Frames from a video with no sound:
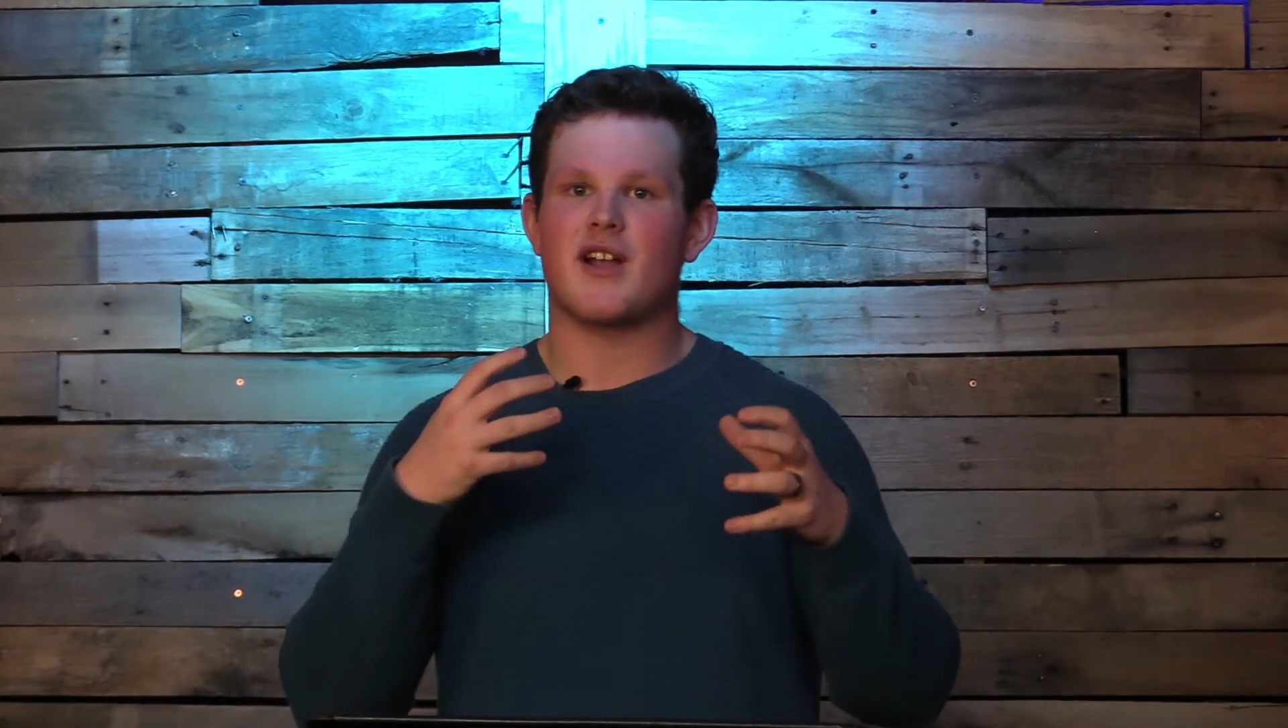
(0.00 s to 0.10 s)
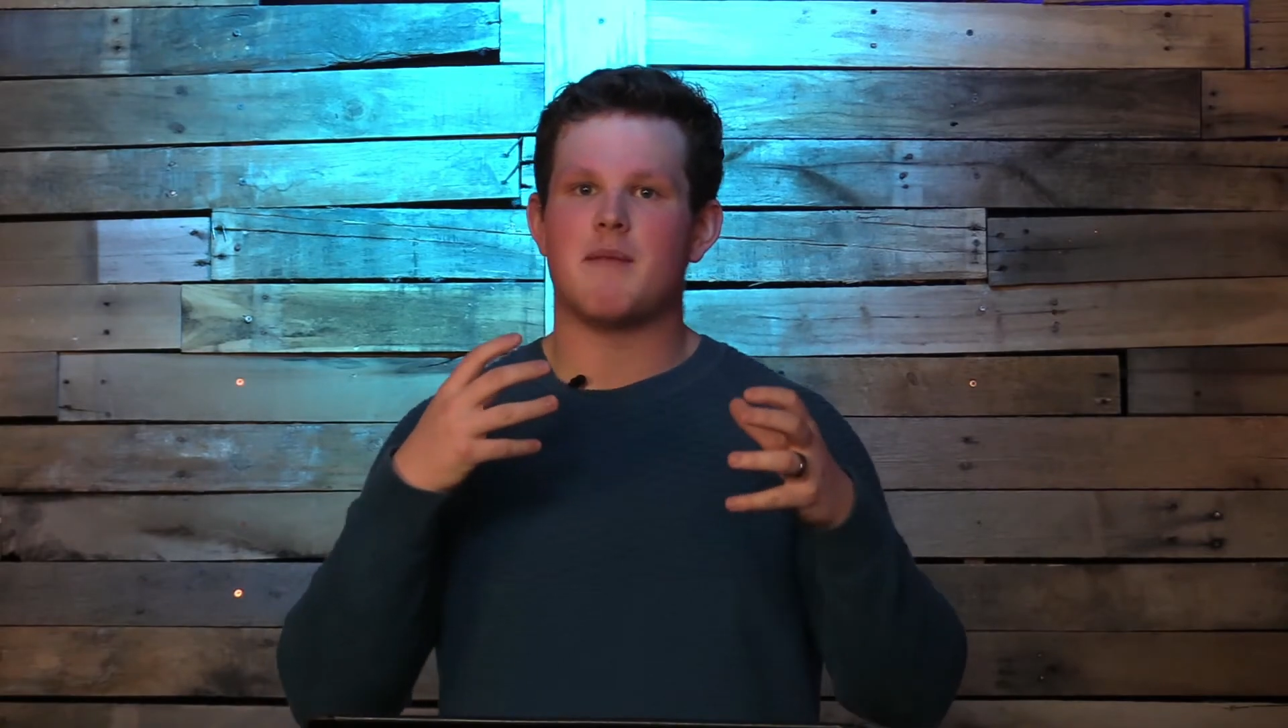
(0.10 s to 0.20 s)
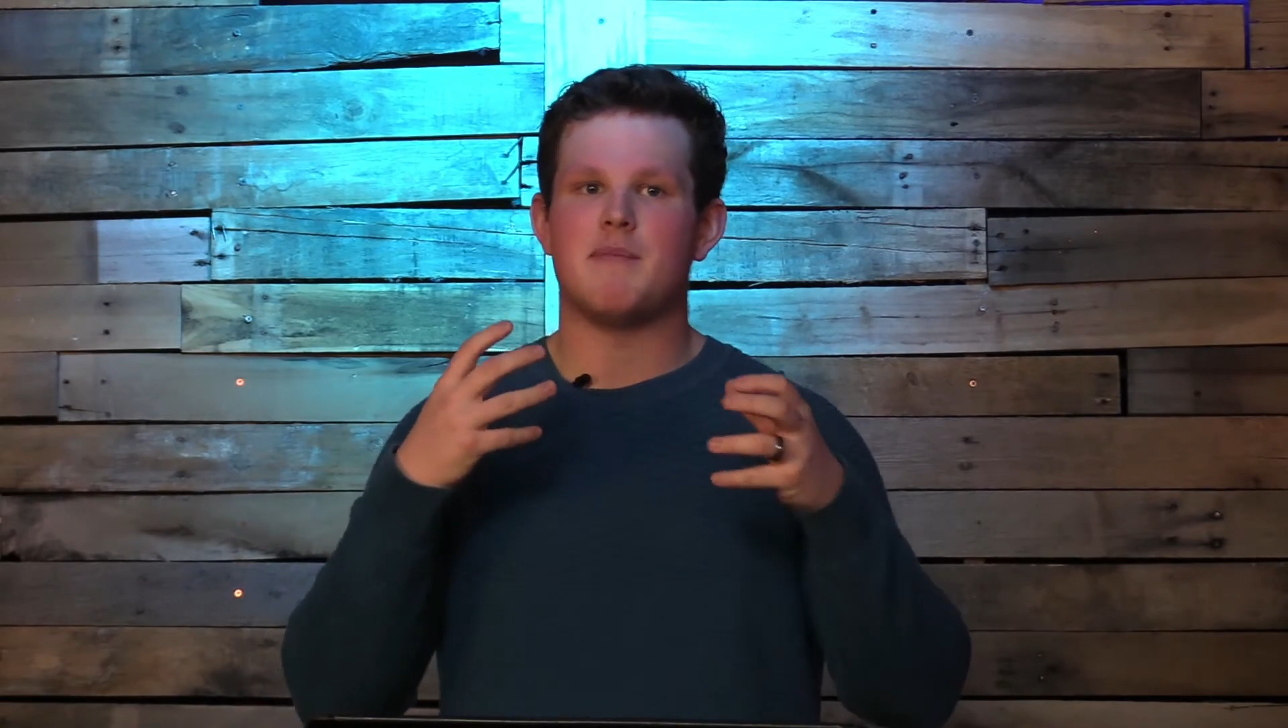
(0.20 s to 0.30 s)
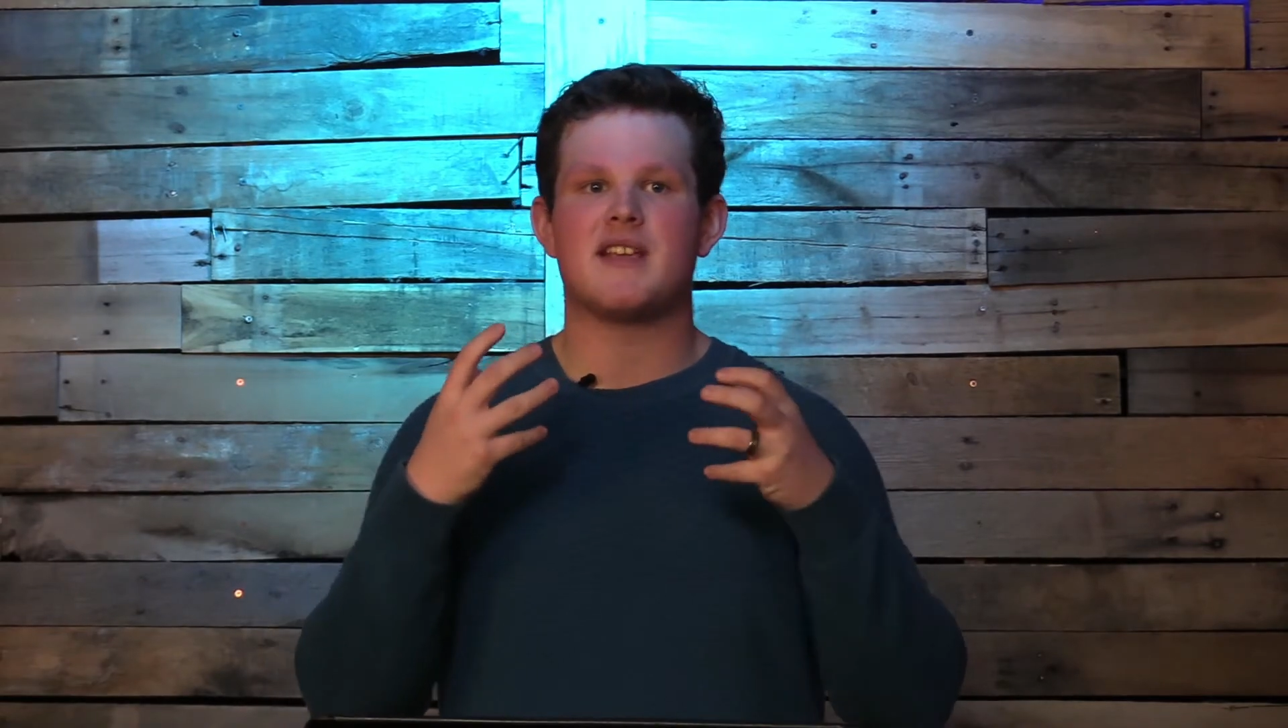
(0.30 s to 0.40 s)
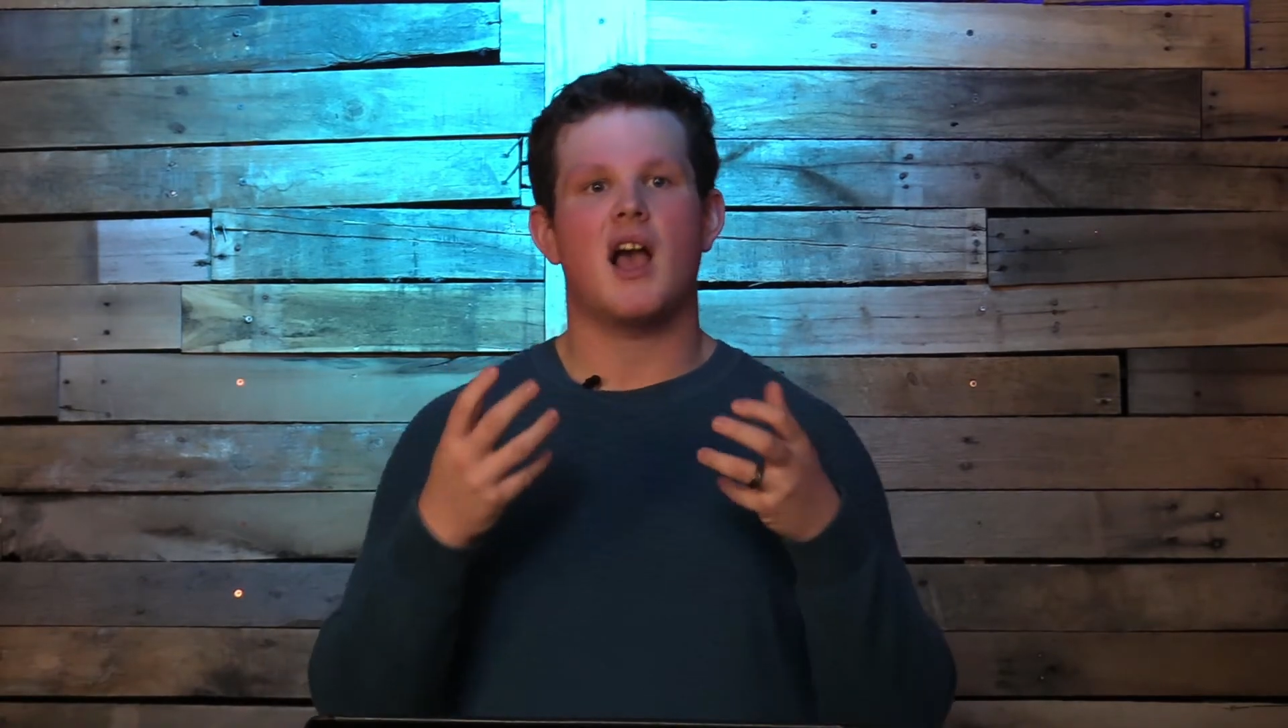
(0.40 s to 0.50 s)
and
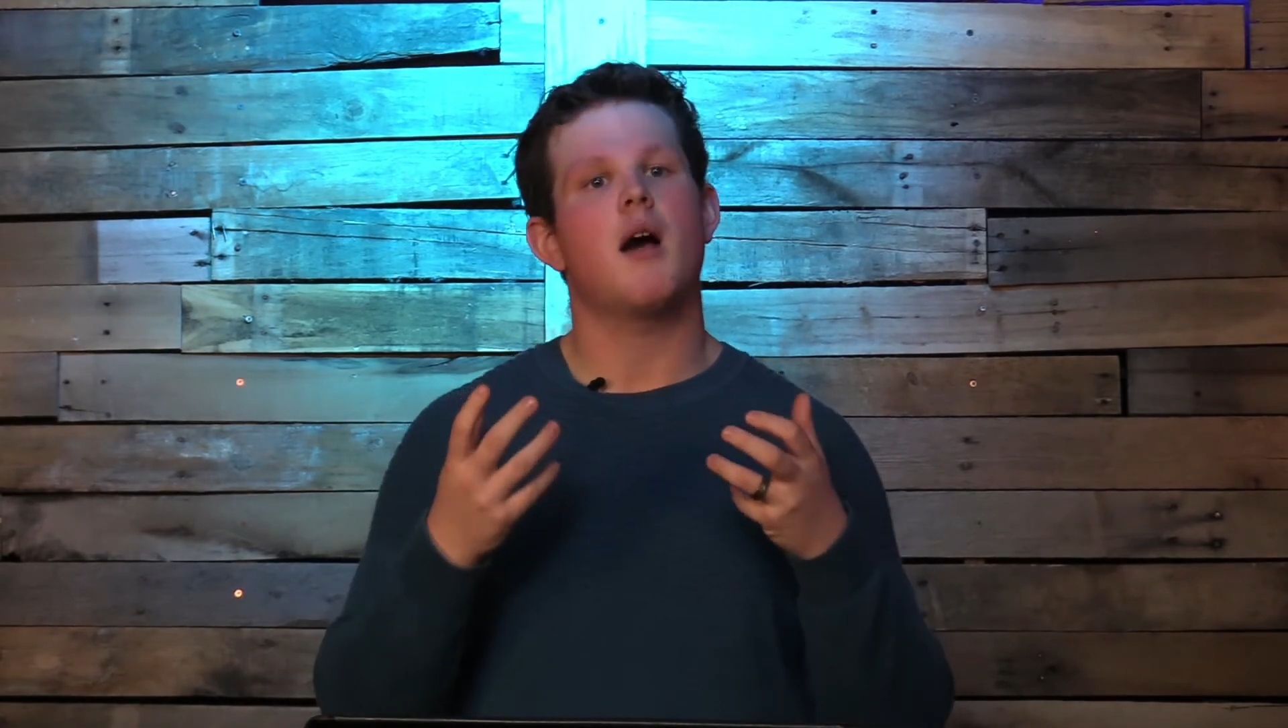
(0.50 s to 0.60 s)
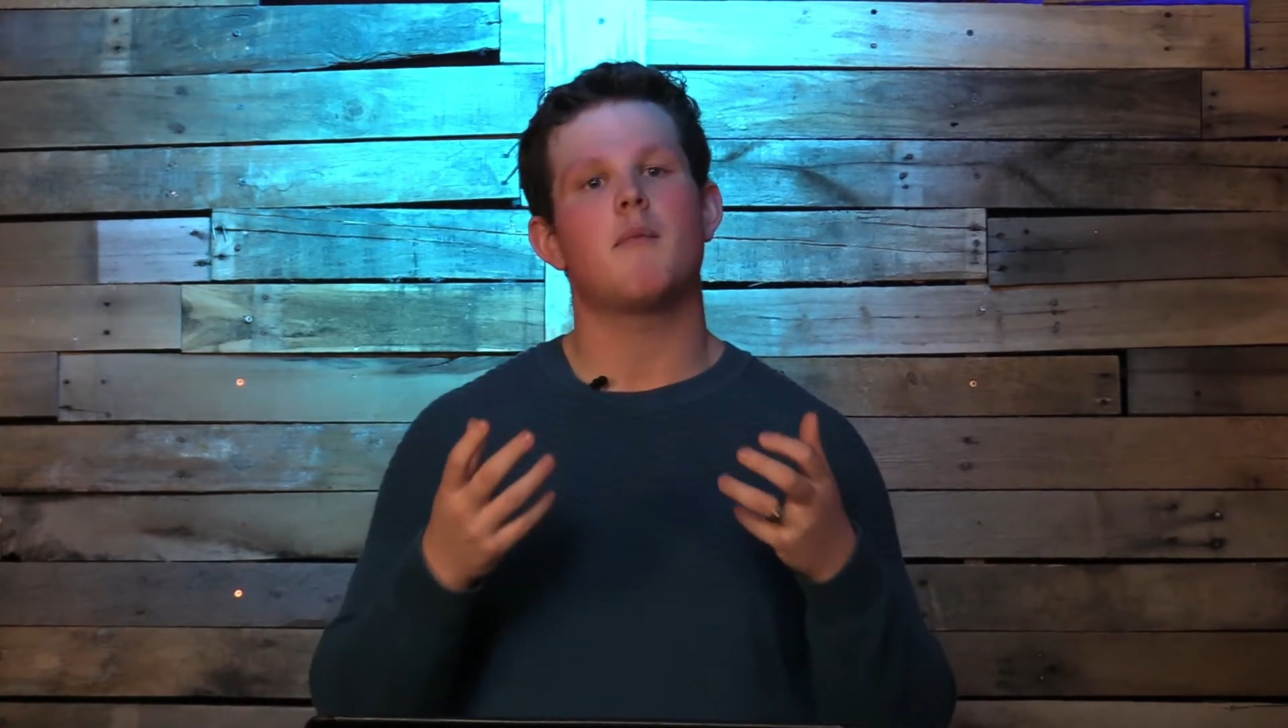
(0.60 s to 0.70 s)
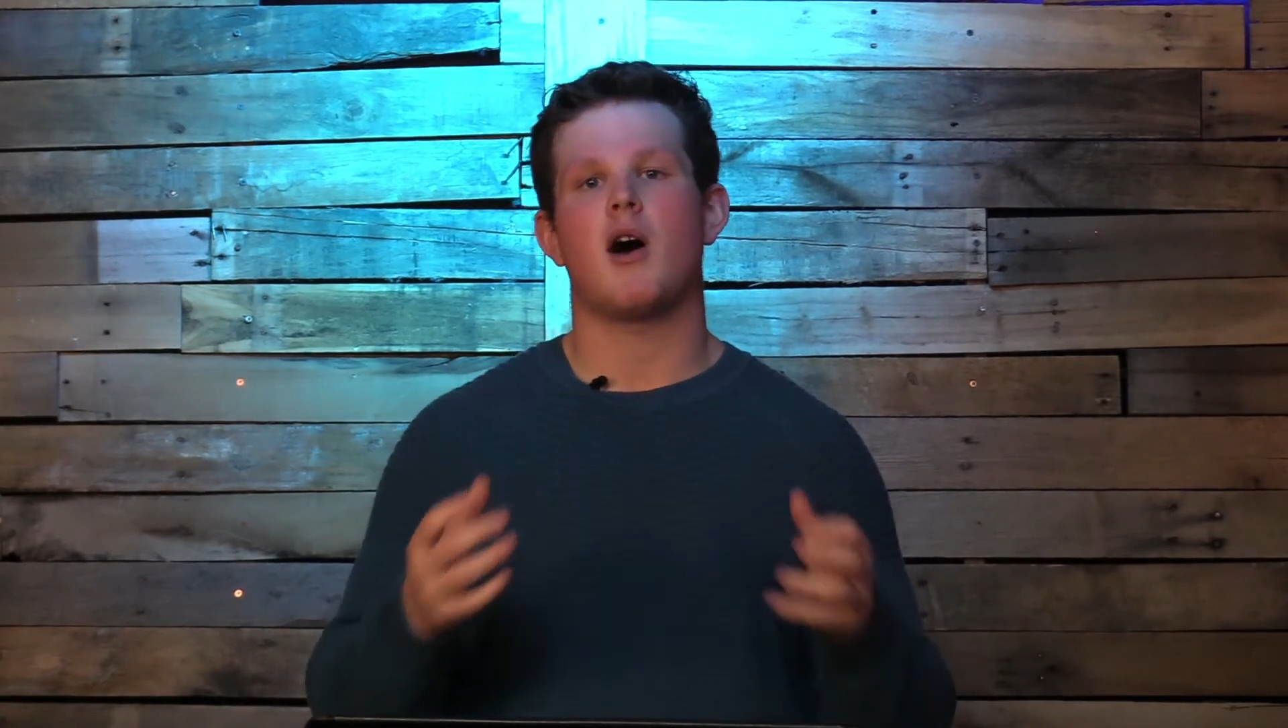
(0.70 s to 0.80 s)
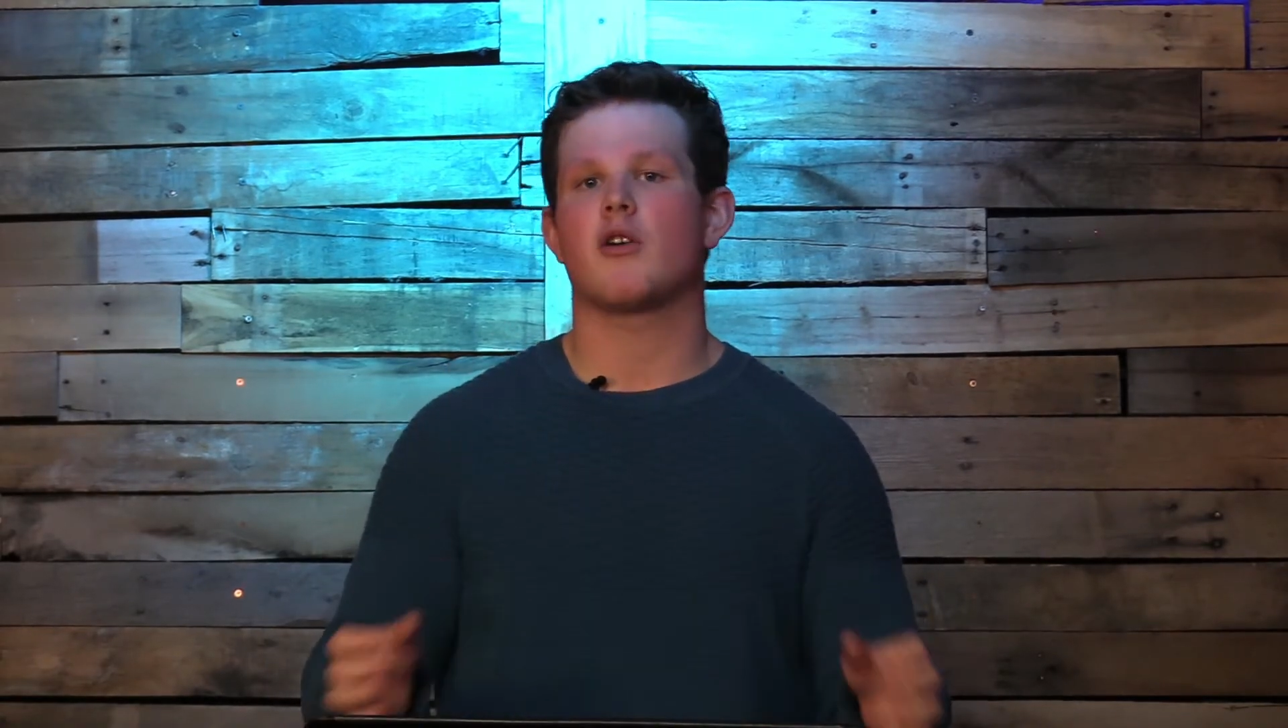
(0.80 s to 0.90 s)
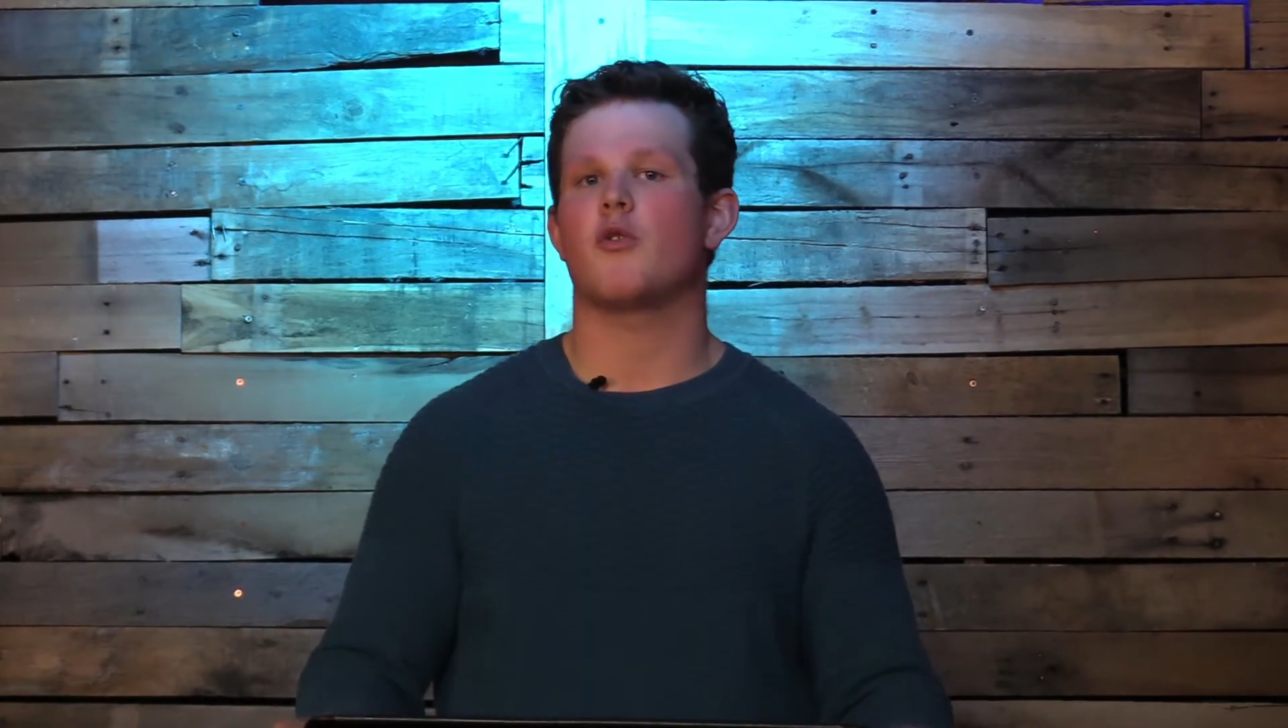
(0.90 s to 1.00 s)
become
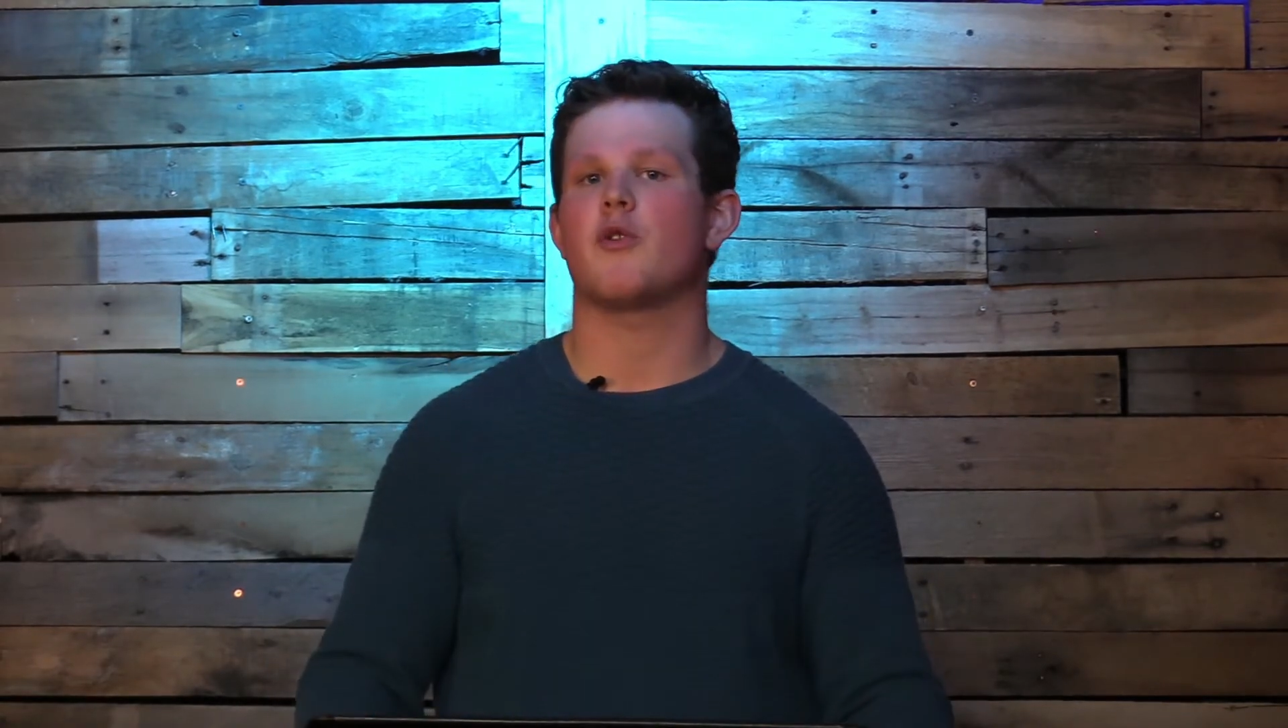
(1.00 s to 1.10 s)
all